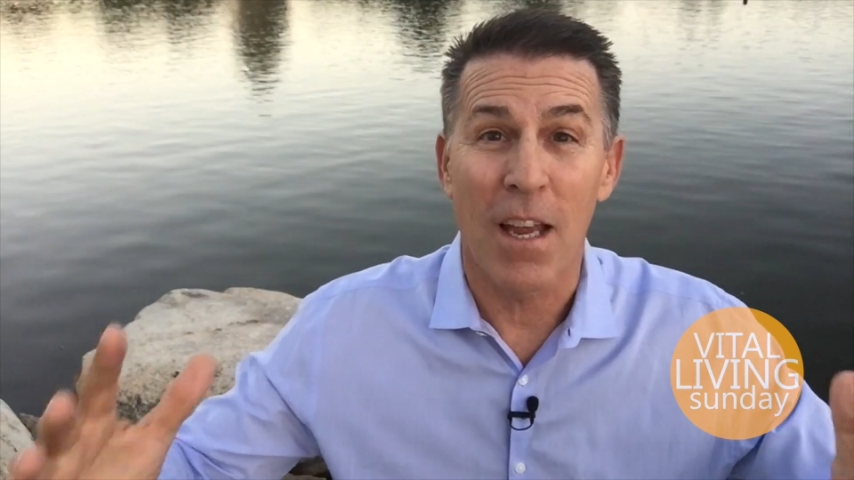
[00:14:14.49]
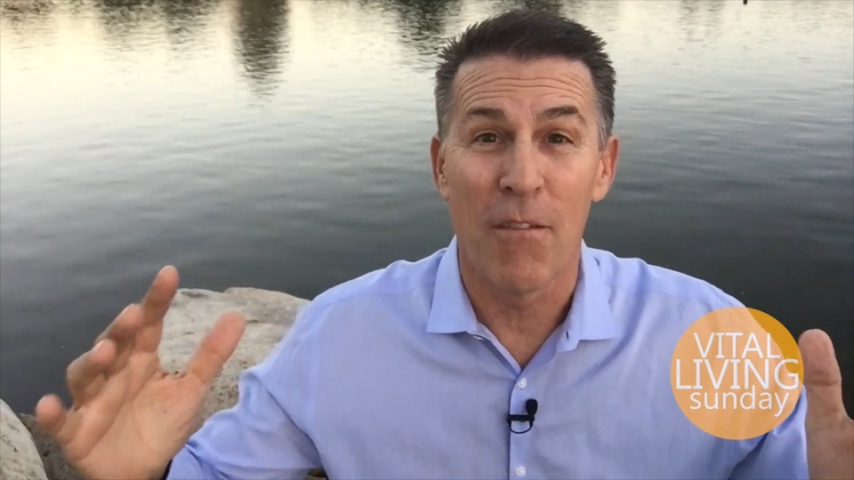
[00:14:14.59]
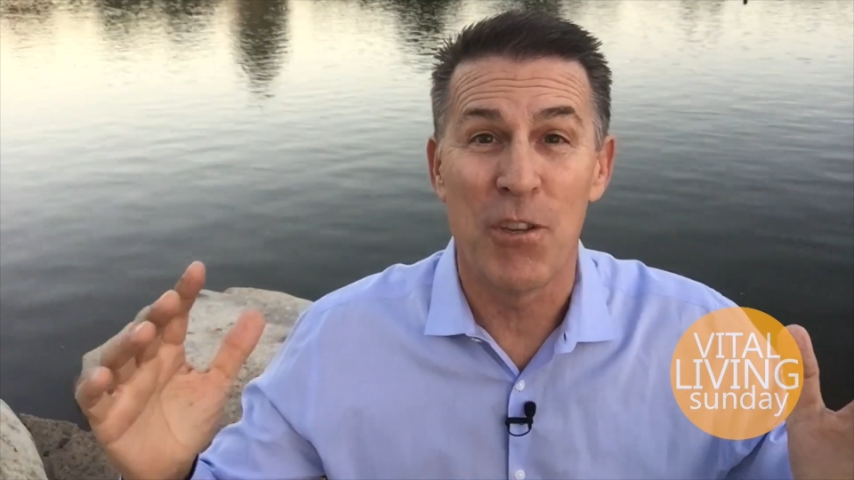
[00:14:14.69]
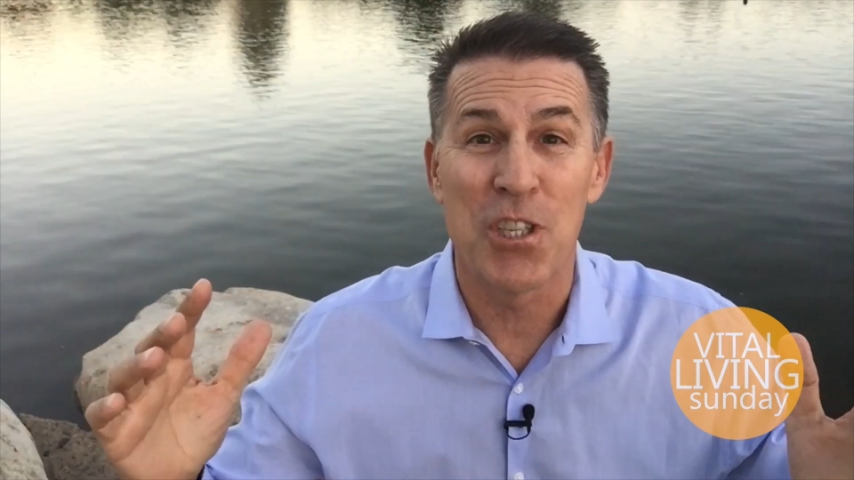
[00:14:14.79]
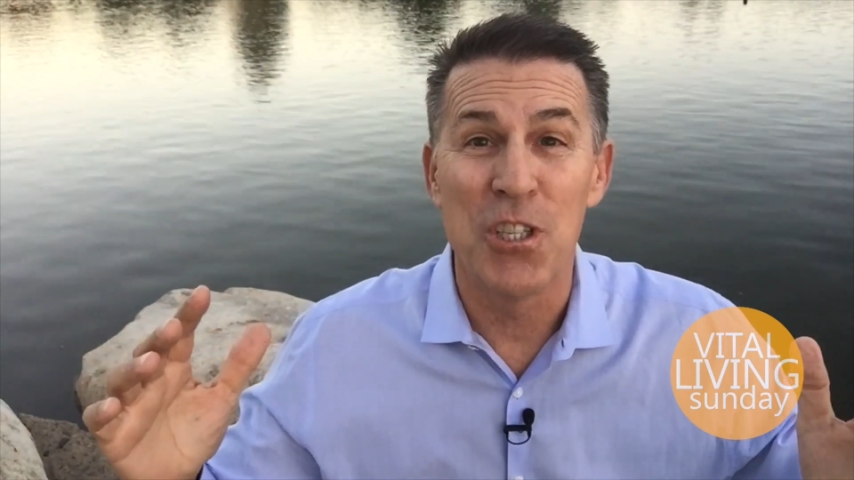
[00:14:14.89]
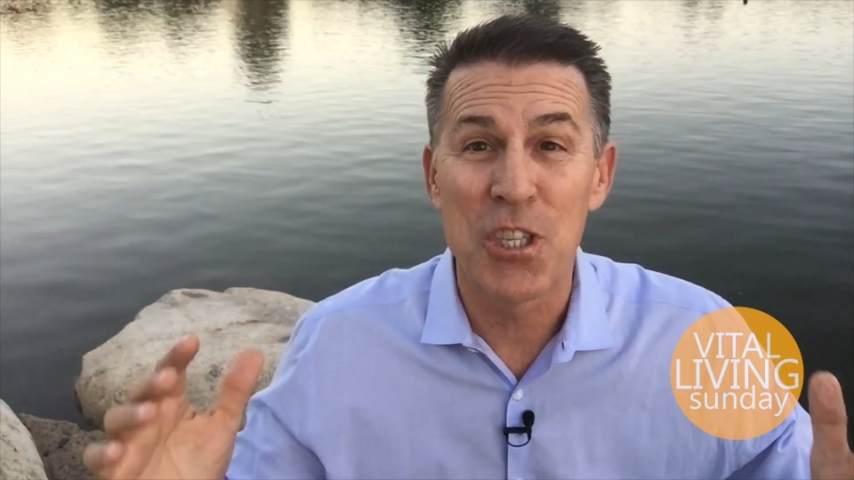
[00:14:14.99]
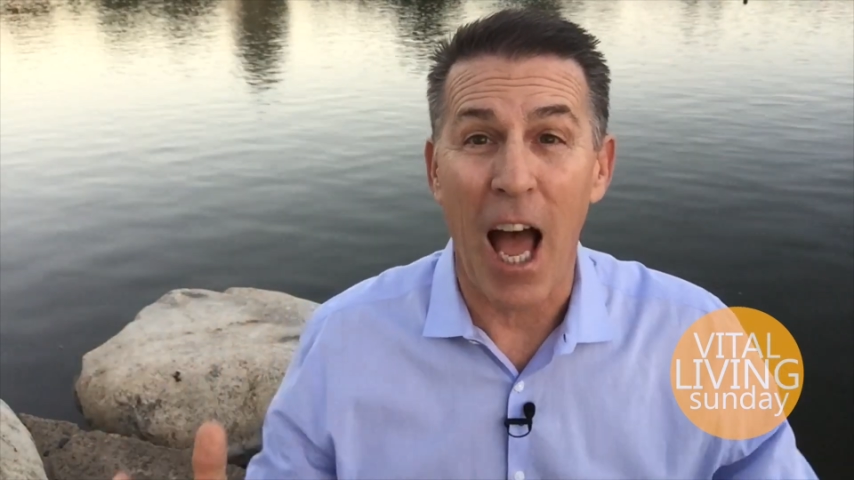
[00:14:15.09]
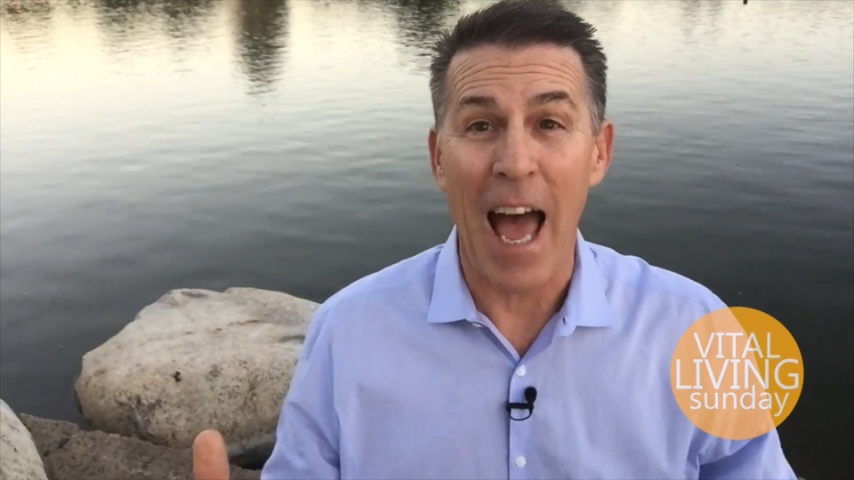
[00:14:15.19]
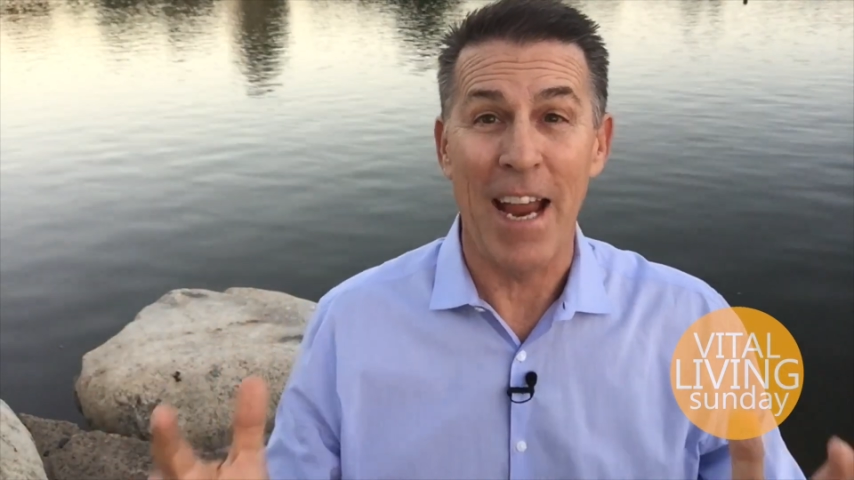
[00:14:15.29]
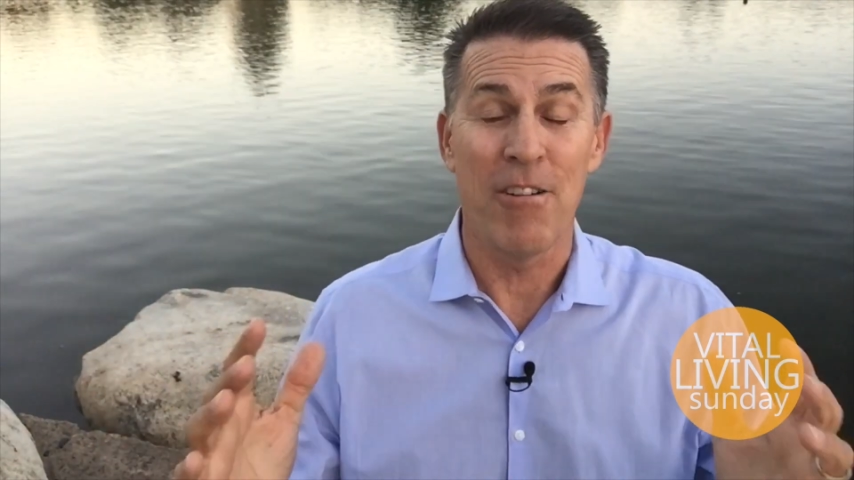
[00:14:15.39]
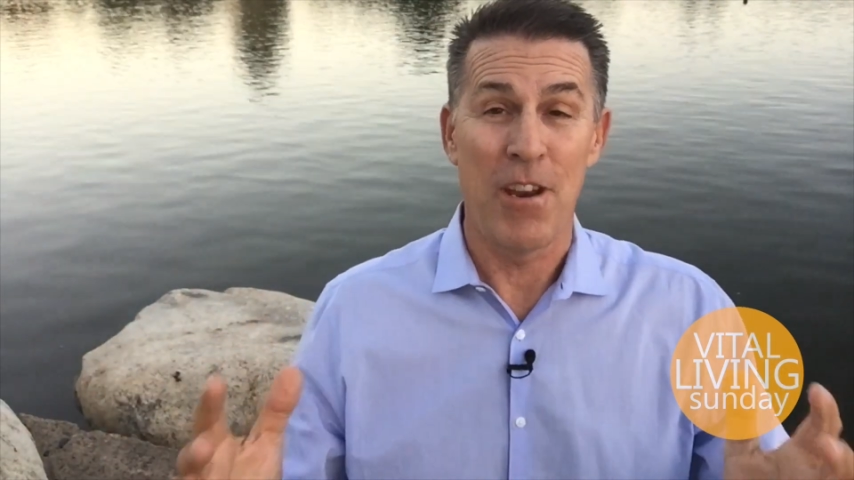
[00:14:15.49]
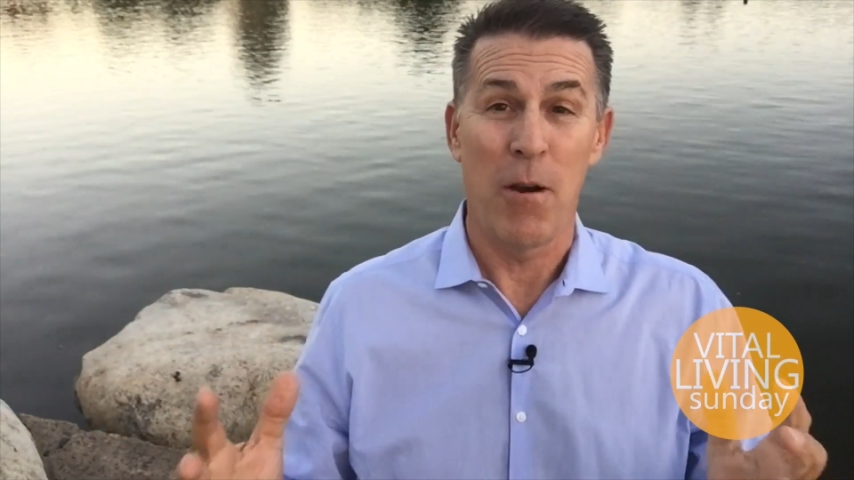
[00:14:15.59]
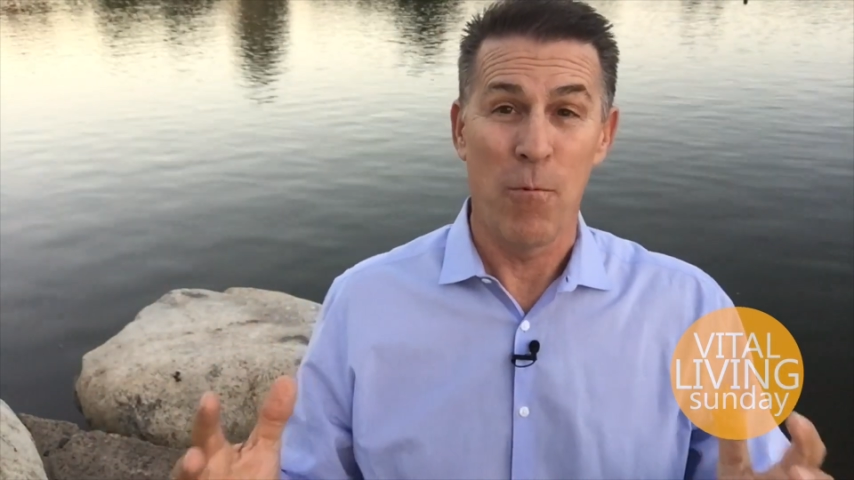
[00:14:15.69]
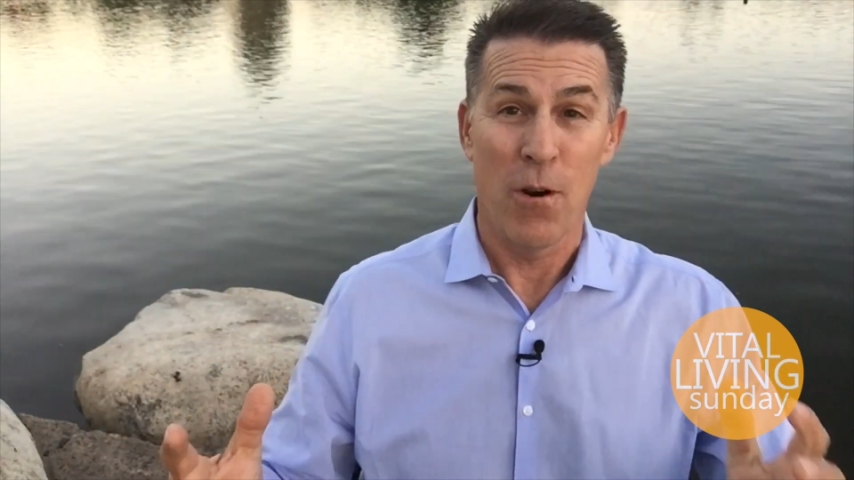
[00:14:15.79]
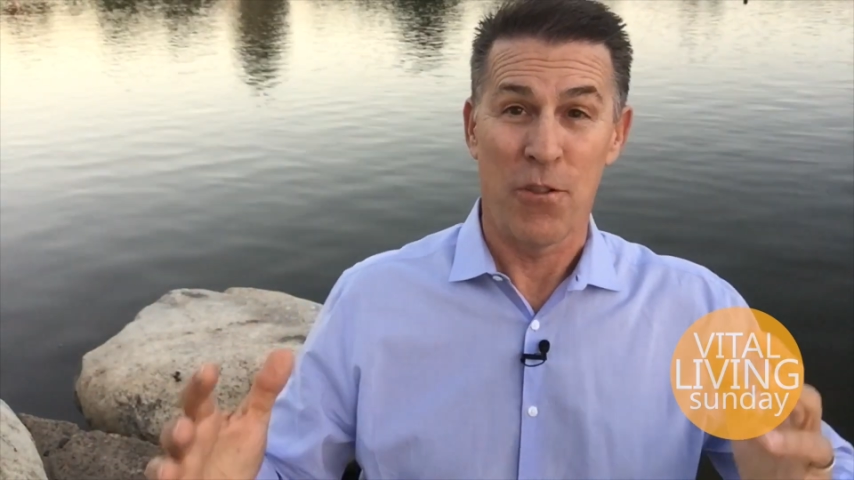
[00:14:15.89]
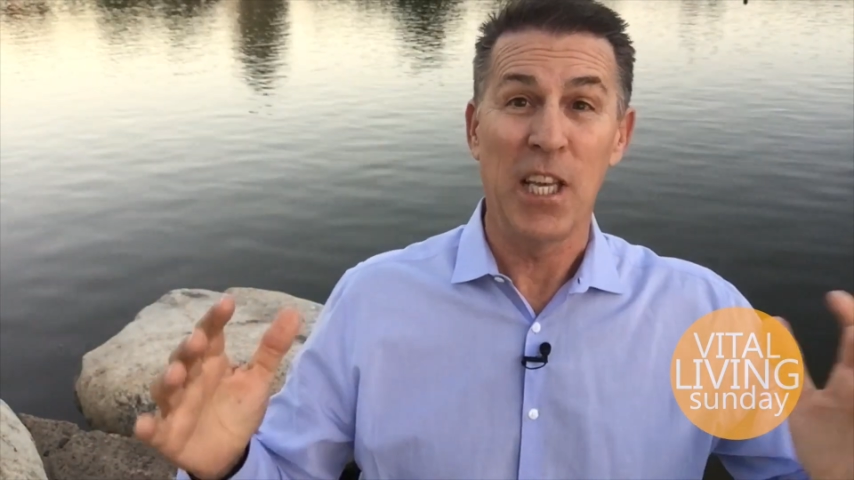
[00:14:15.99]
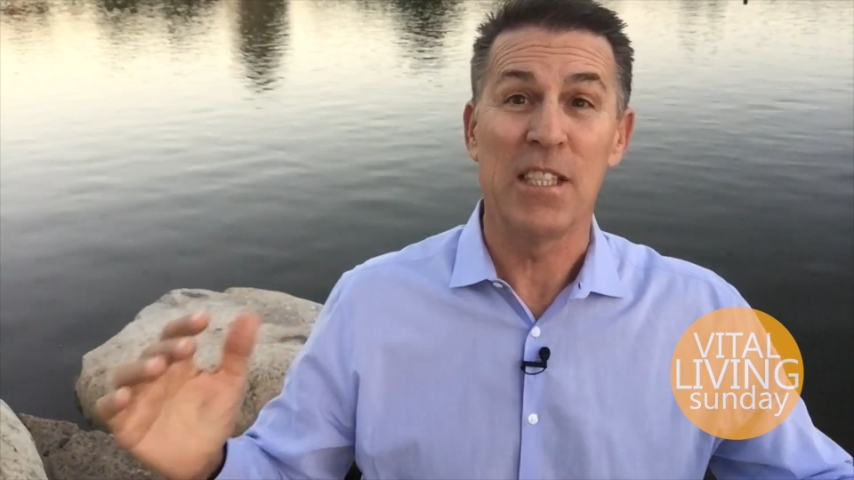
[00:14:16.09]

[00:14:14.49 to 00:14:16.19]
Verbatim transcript: of his entire net worth.